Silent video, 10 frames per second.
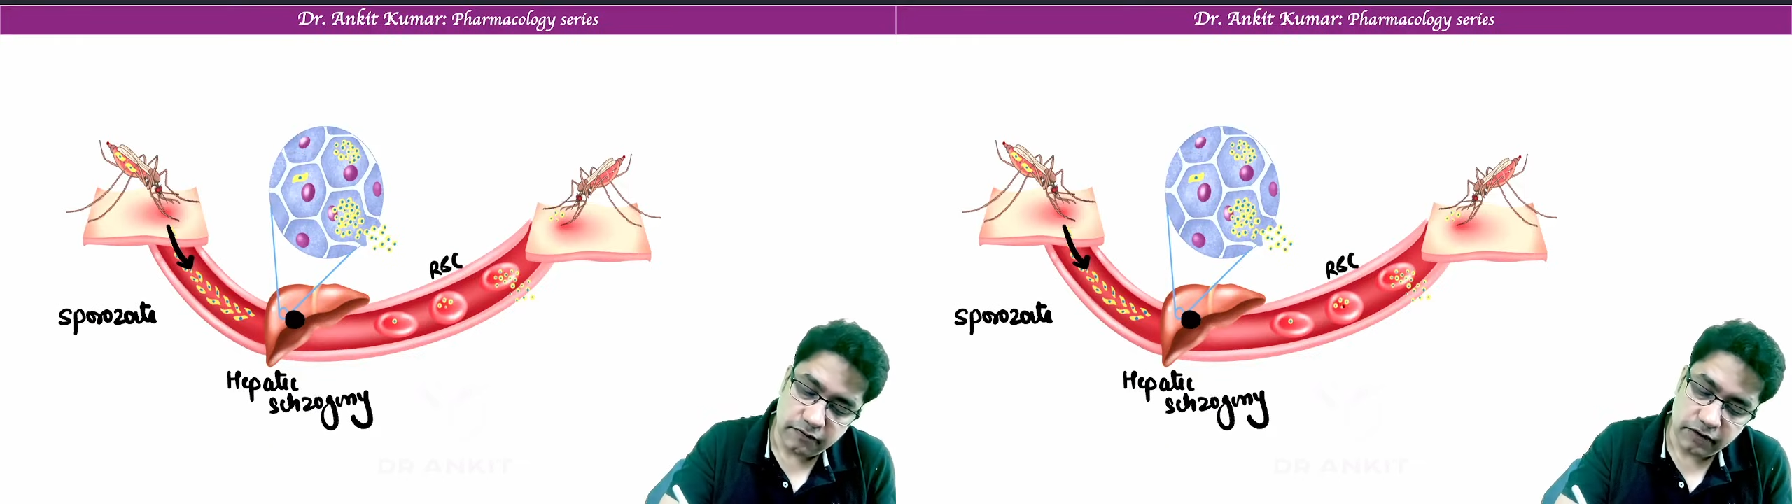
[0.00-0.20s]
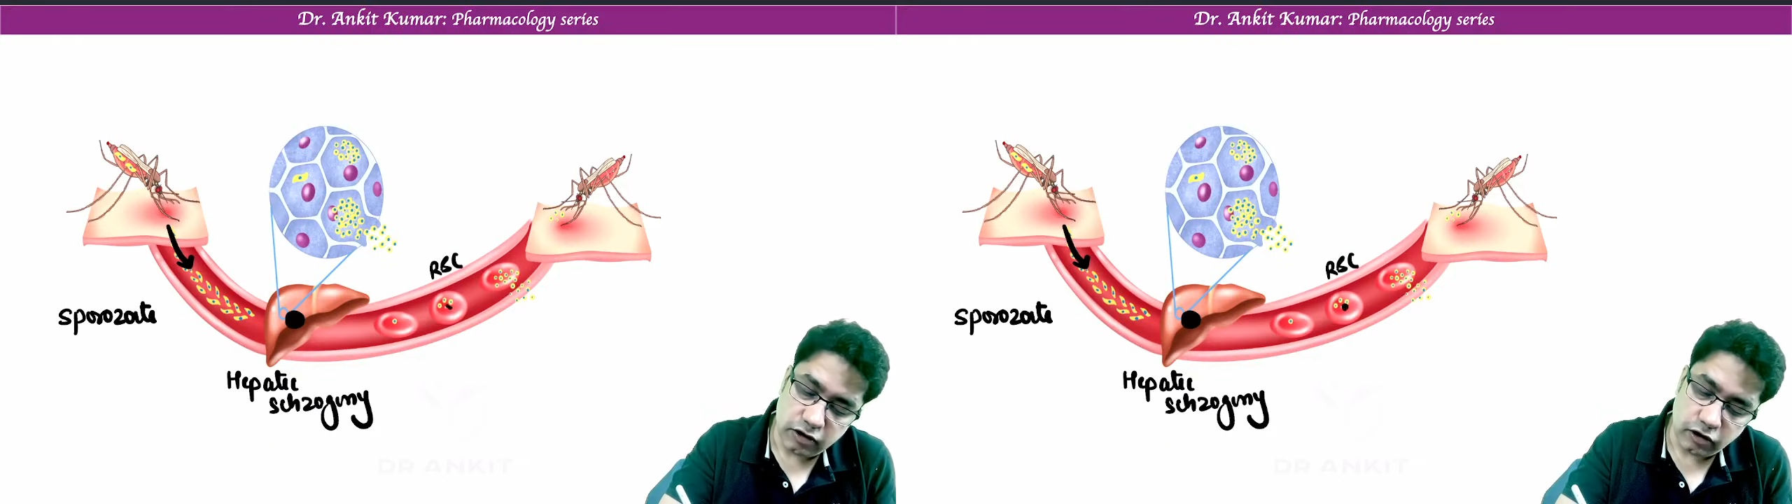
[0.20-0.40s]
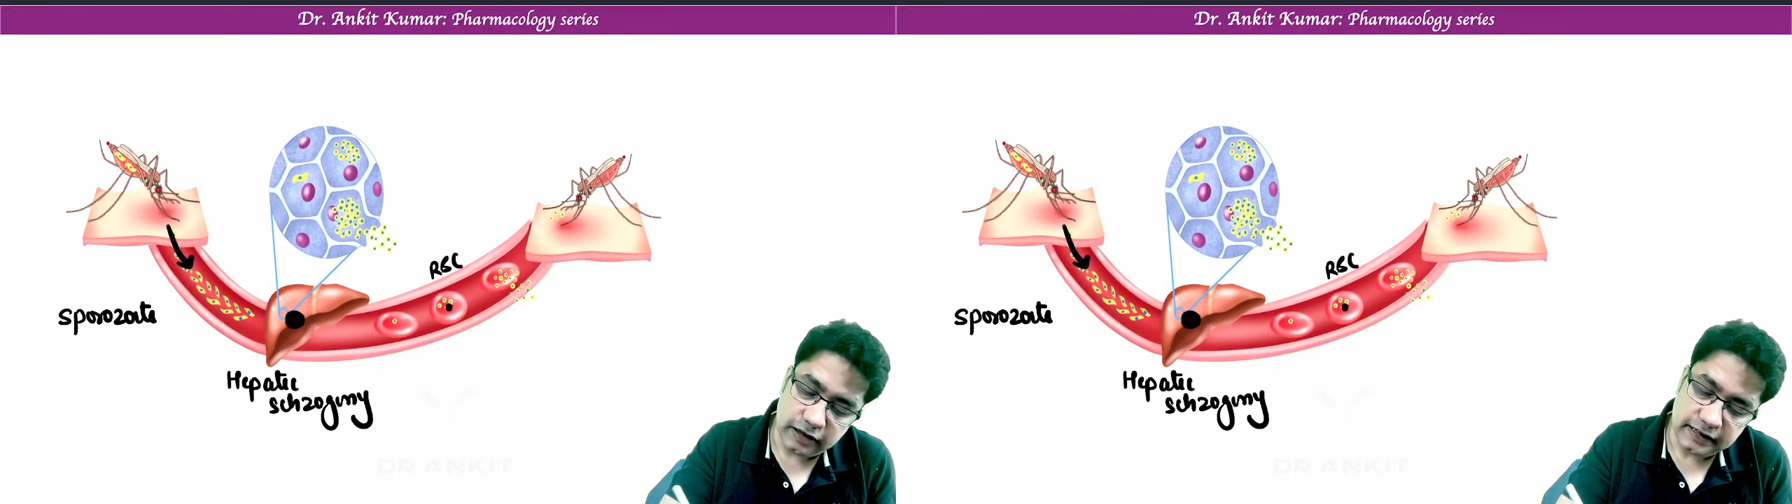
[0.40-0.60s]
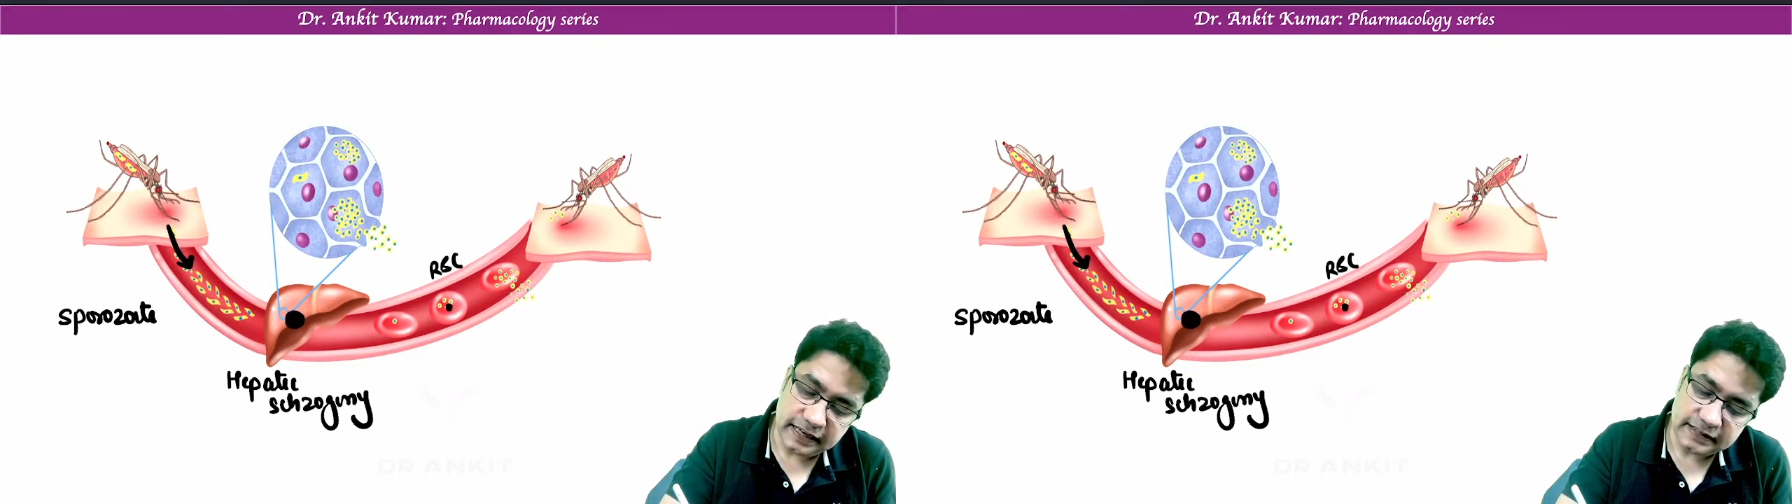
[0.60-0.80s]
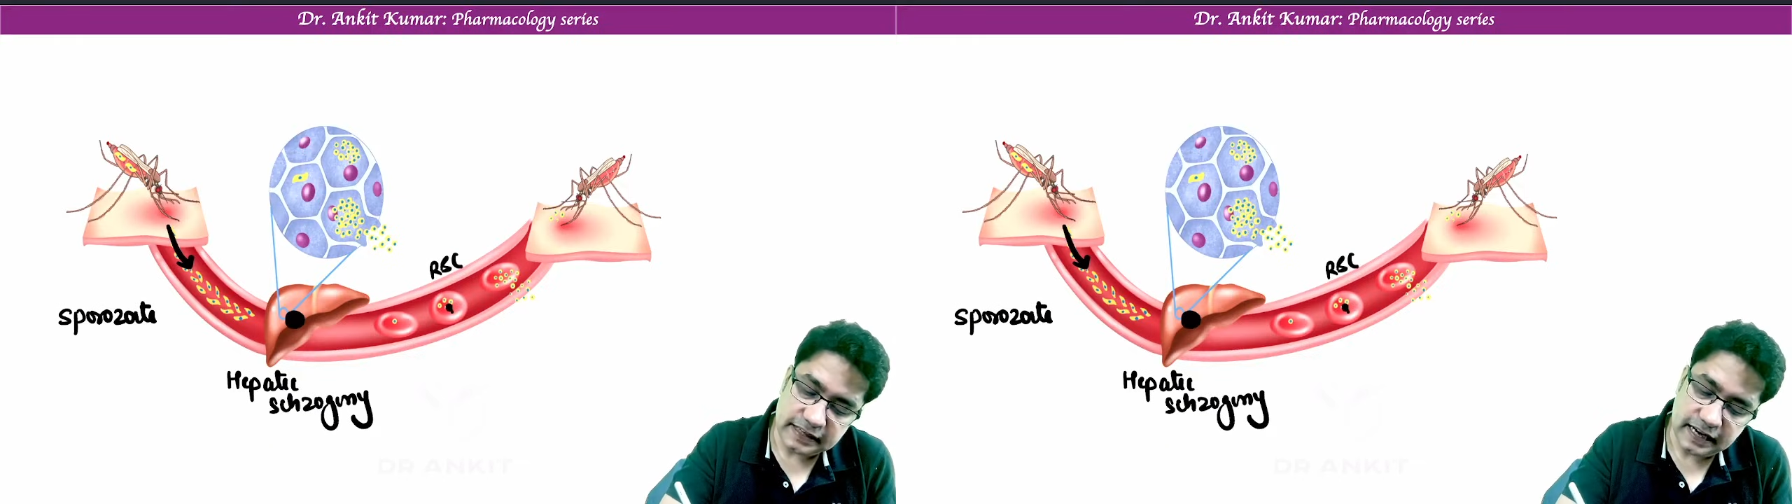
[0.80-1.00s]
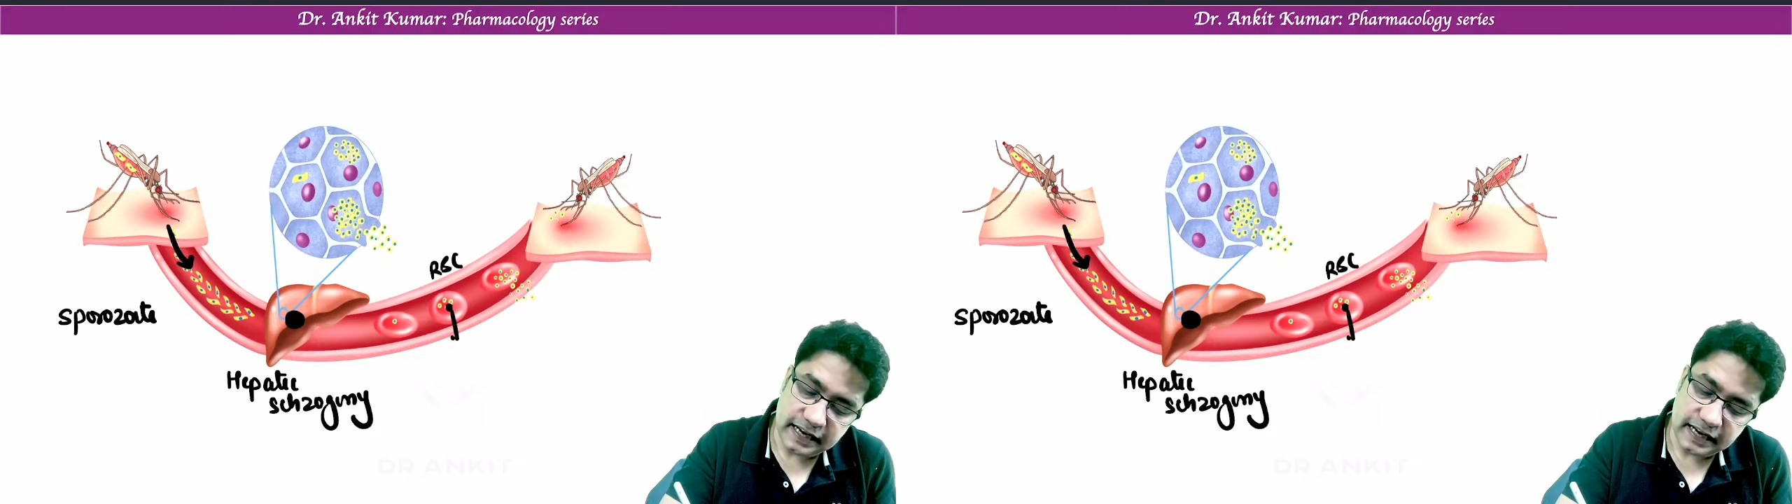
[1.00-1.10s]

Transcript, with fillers: We call it as